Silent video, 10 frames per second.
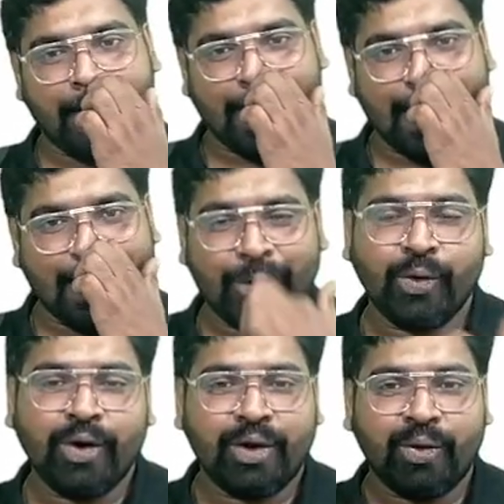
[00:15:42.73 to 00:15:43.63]
Okay,
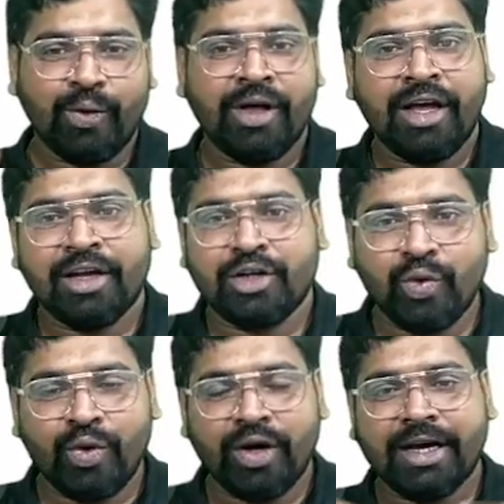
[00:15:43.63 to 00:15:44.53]
ro
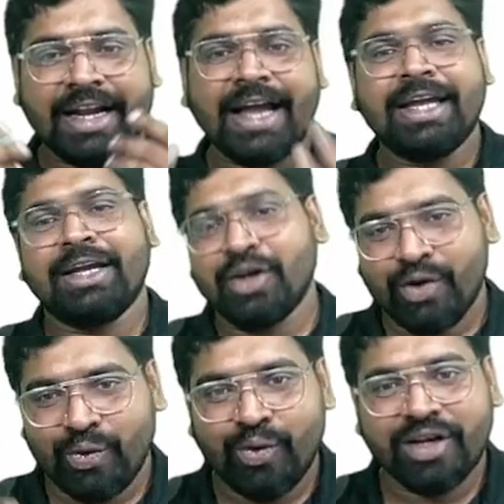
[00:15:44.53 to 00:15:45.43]
to cry.
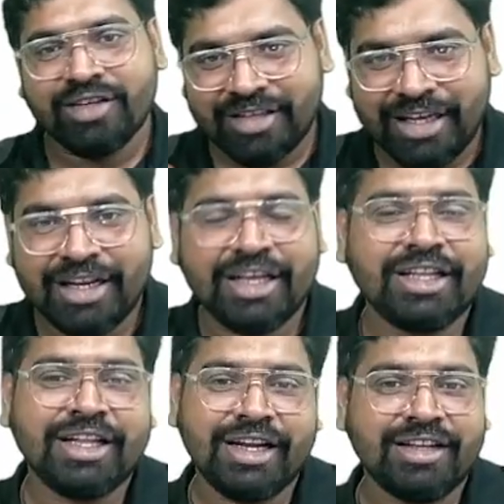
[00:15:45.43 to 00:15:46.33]
Ro is in
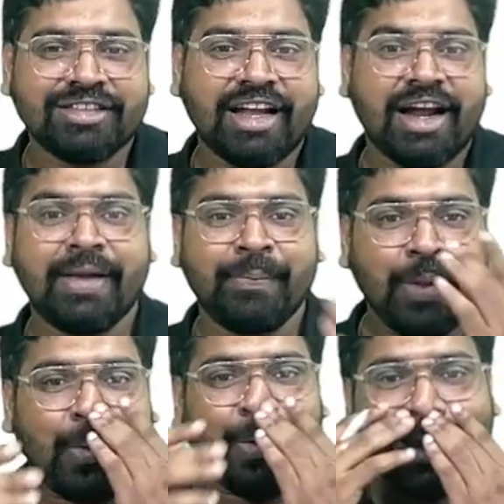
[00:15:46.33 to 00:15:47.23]
Hindi, it is cry.
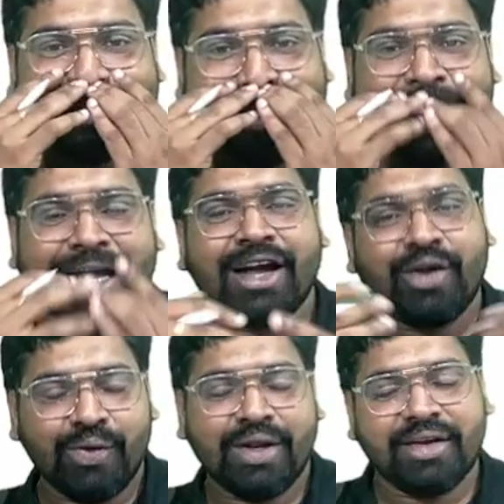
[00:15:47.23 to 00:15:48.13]
Okay, it's like
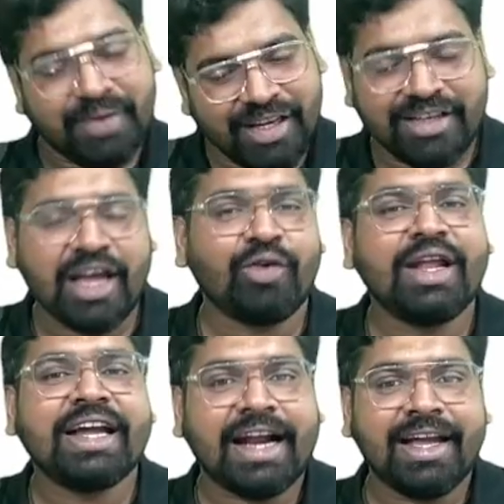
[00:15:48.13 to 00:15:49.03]
role. I mean, he can
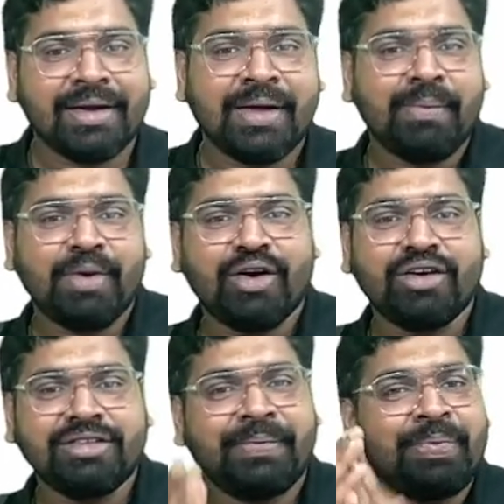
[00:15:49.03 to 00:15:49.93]
only cry
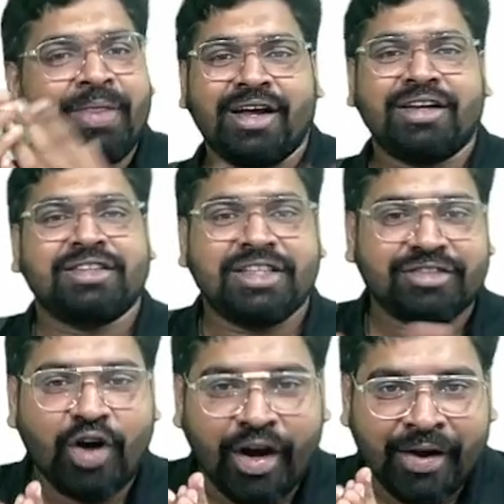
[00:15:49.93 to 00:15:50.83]
because she's
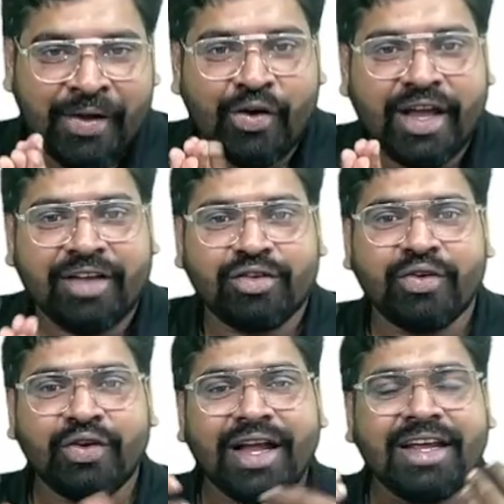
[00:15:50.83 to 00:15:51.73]
gone. Okay, so
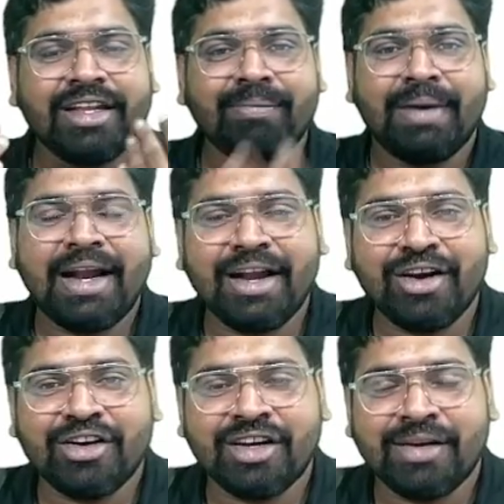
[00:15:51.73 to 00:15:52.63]
you can in the blood
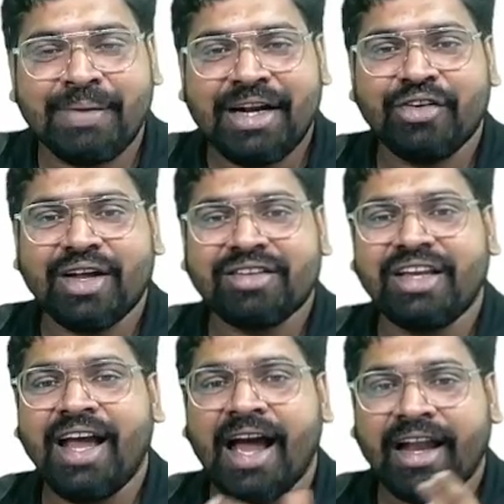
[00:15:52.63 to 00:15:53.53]
you can
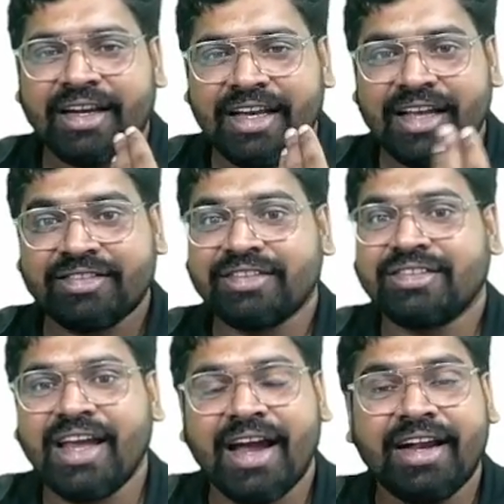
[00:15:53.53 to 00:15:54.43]
see anti
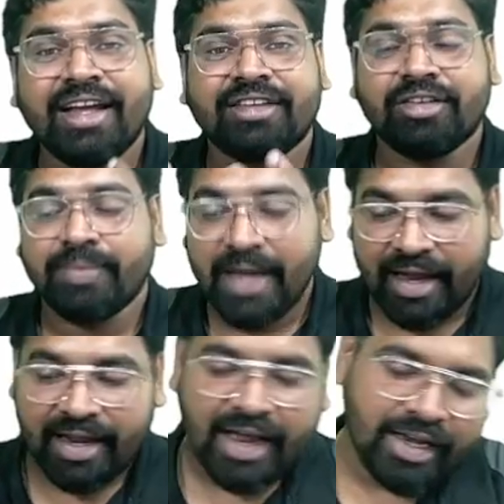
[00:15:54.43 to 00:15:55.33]
SSA, anti
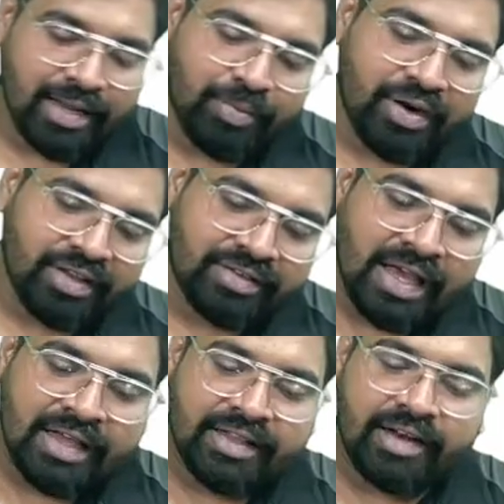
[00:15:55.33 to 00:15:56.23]
SSB, NA antibodies.
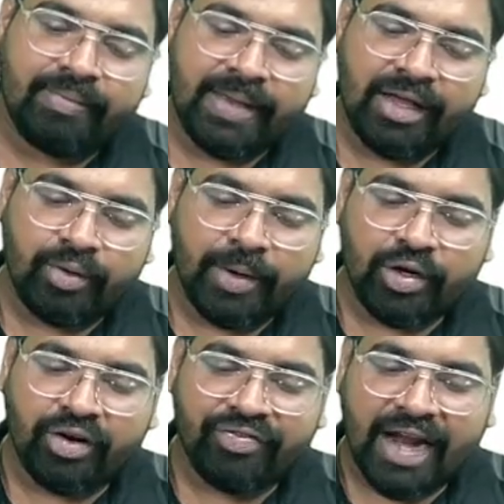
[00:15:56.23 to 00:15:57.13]
There will be
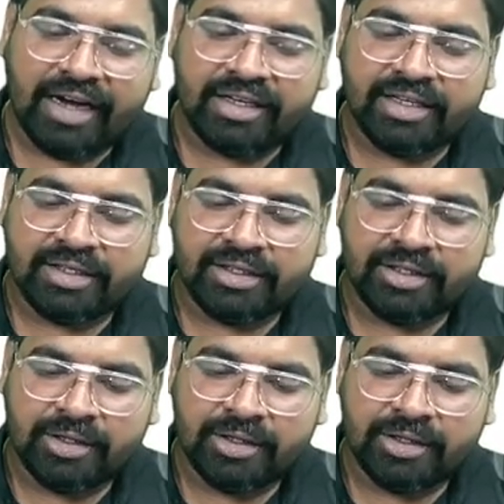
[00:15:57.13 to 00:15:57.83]
rheumatoid factor.